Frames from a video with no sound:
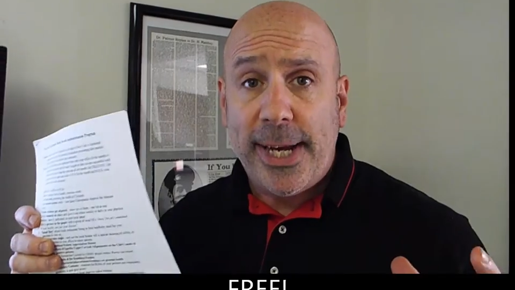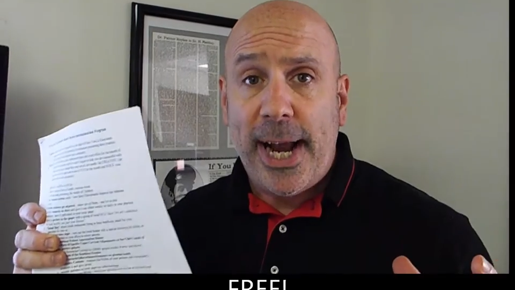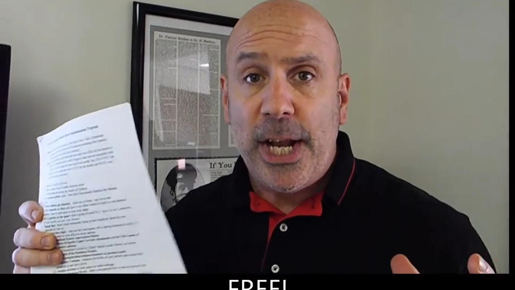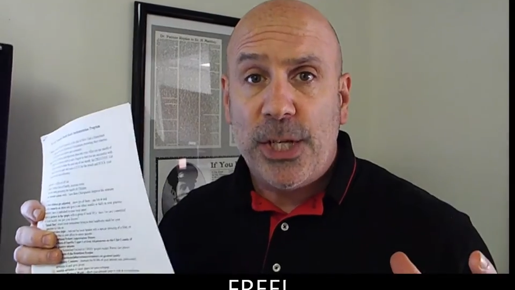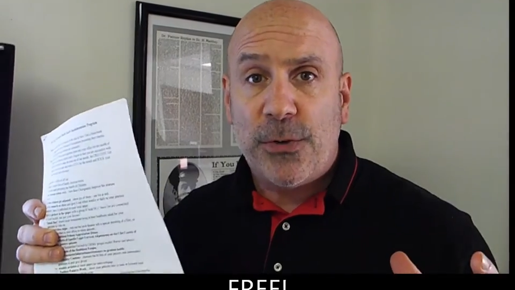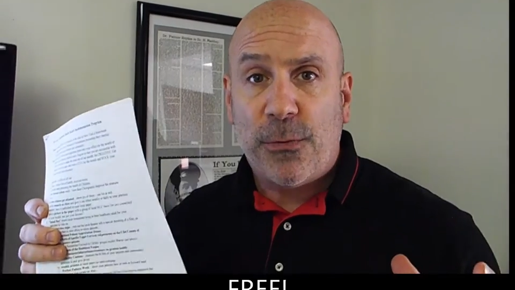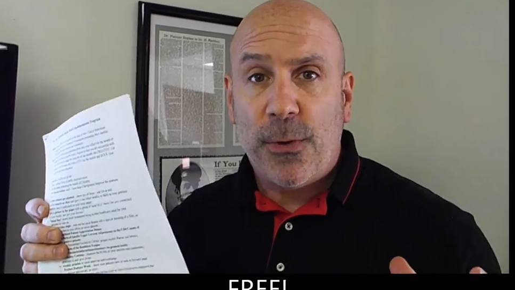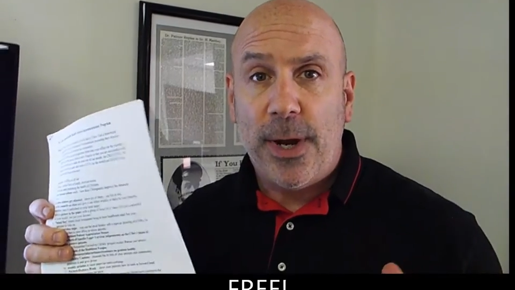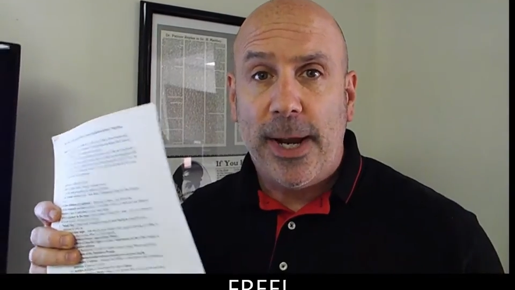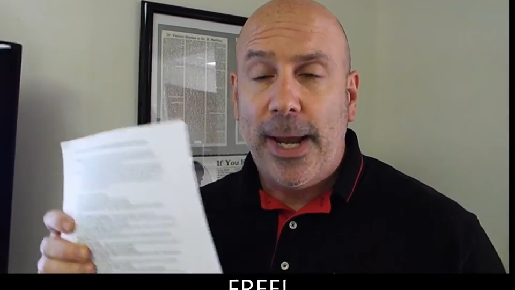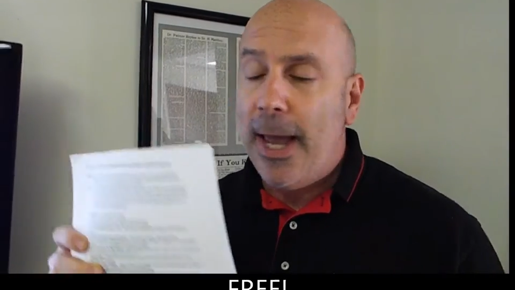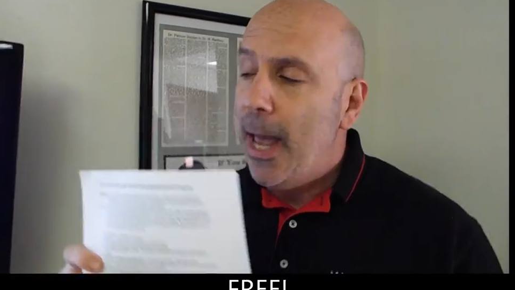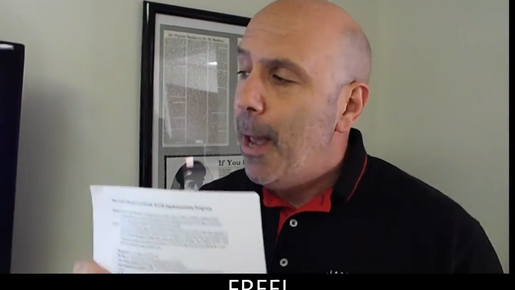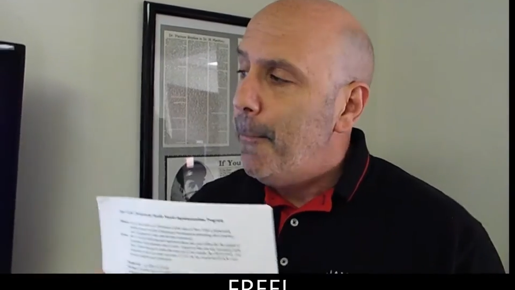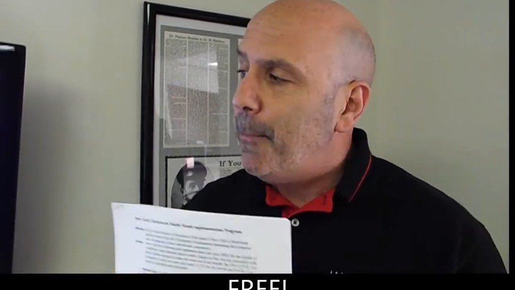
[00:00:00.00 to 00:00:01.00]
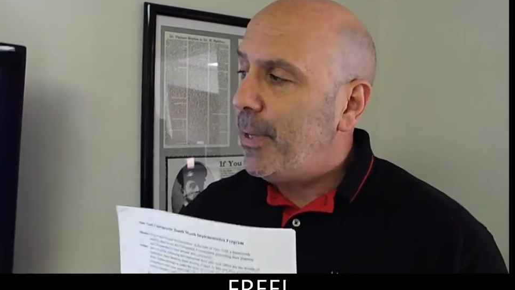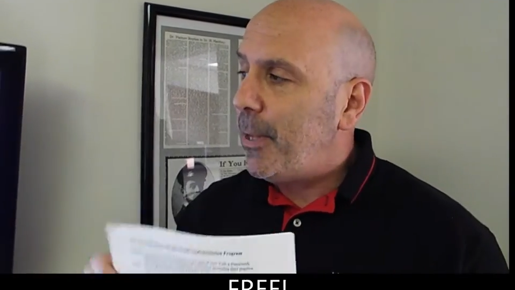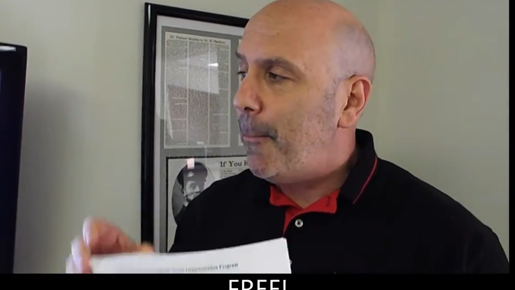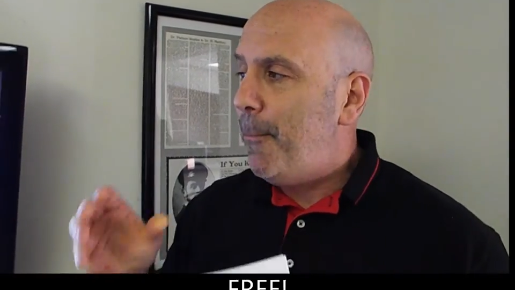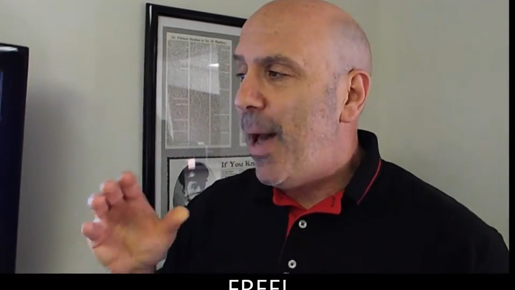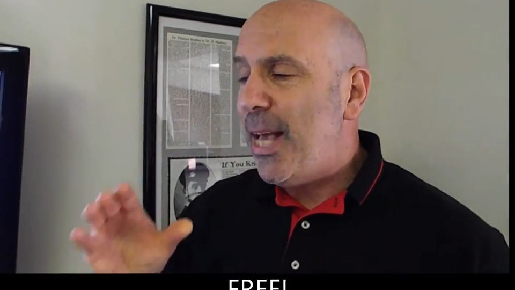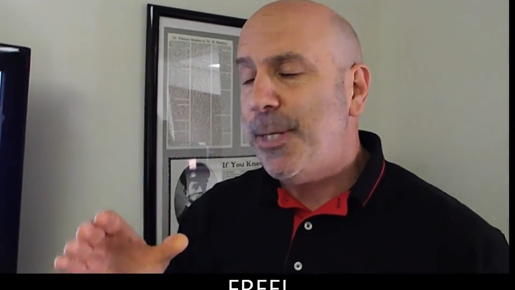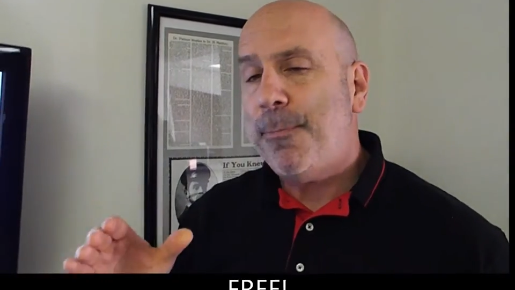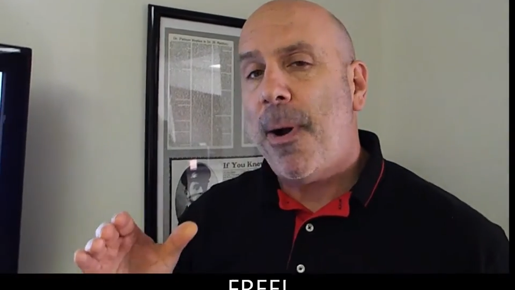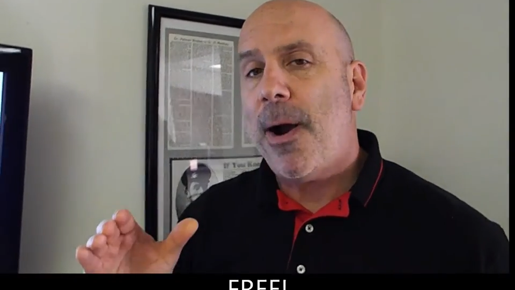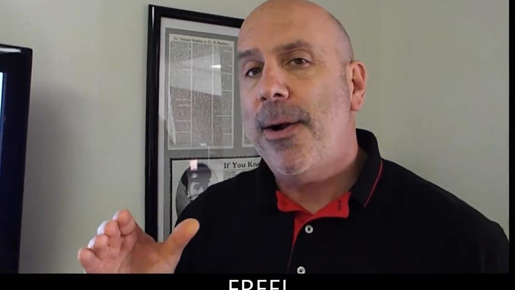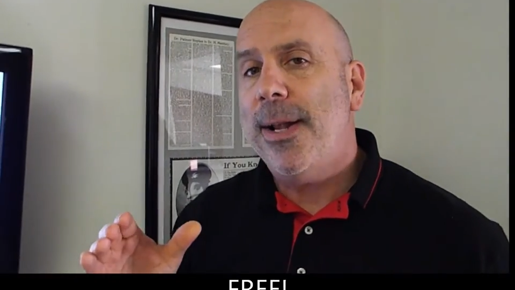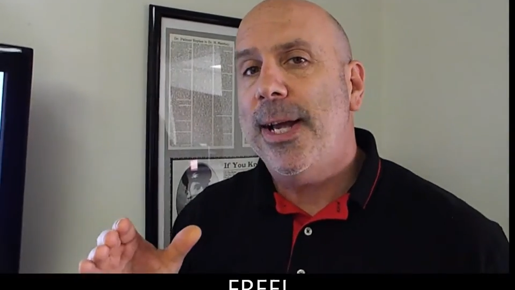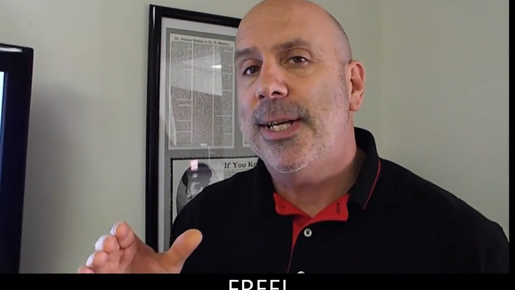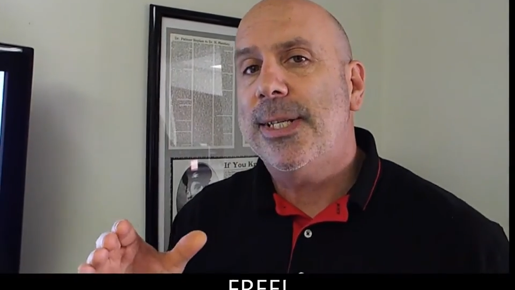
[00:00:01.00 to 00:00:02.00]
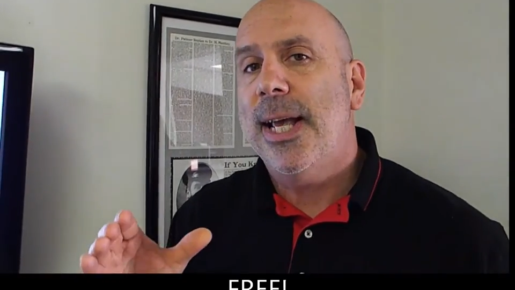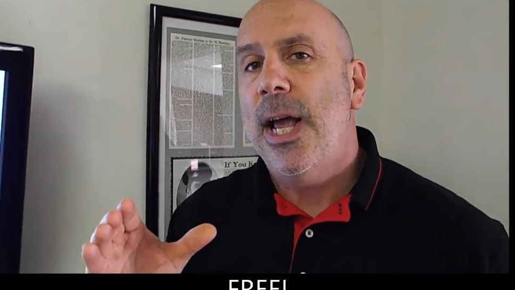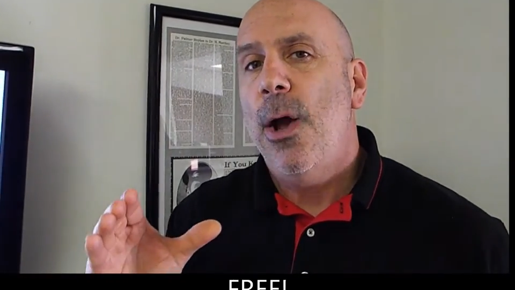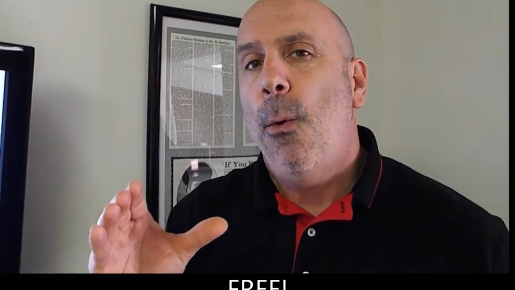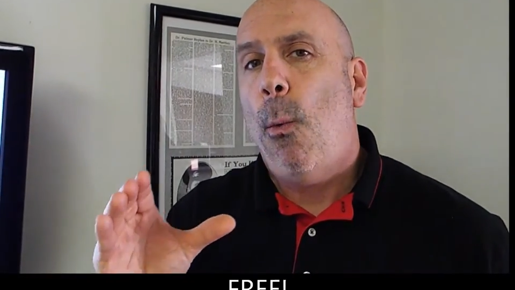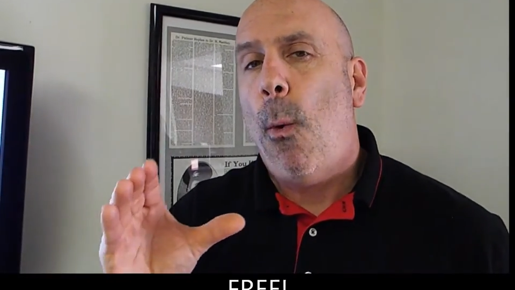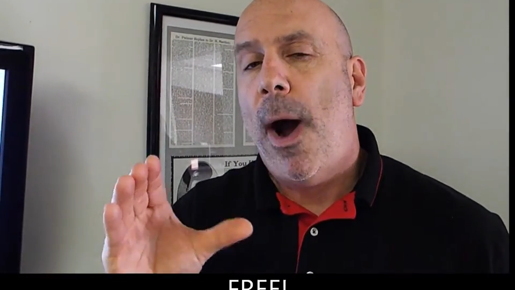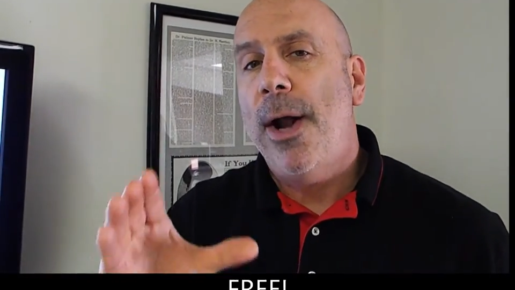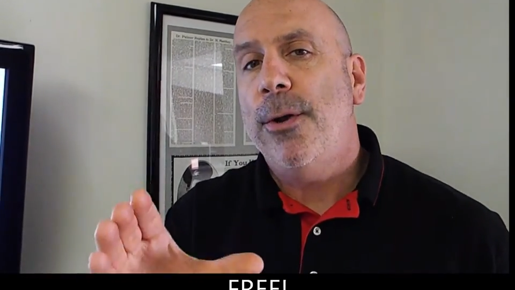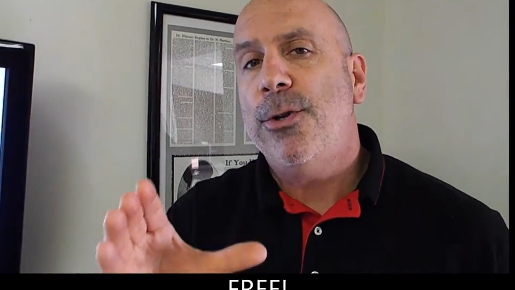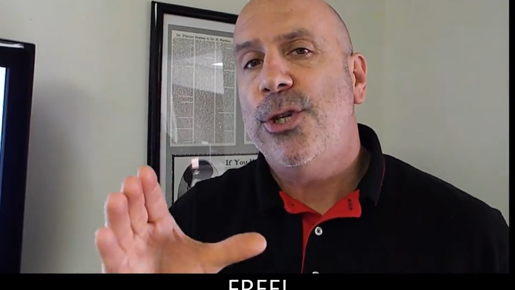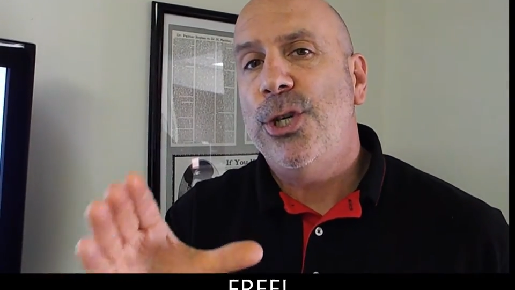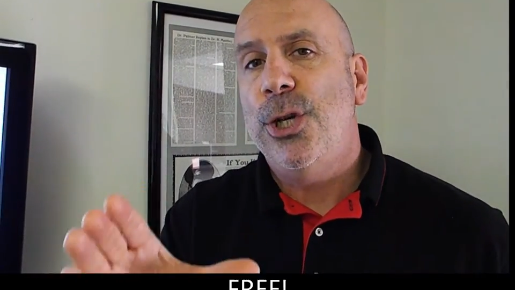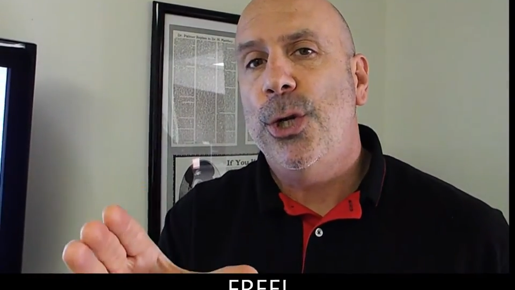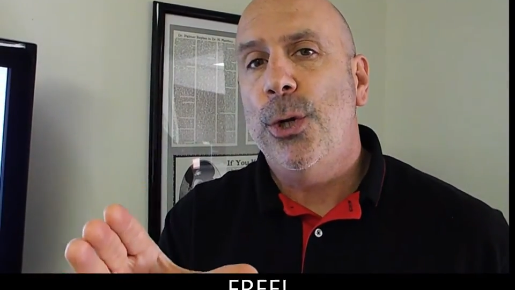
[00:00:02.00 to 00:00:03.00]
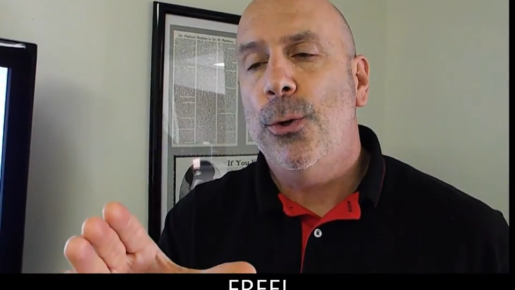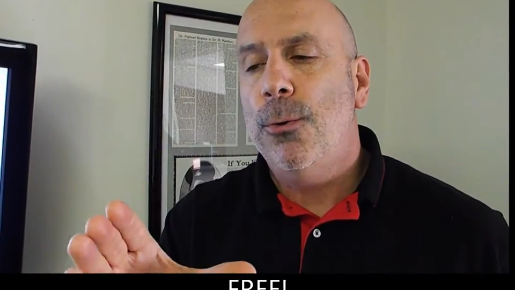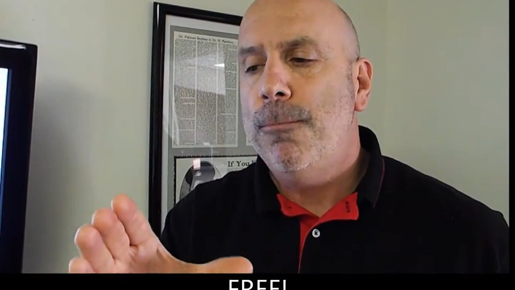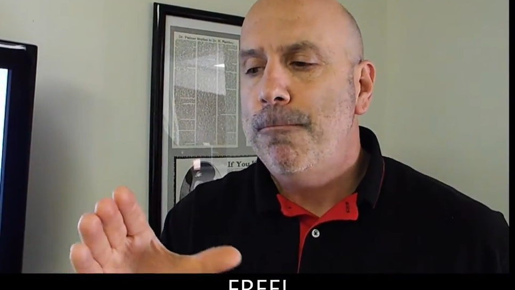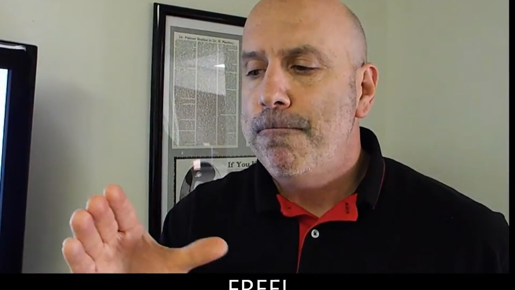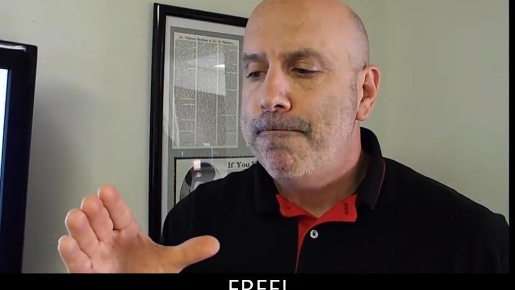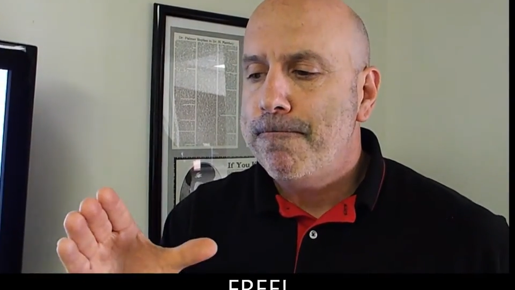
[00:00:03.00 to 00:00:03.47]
again, it's free. But the best part is, why don't you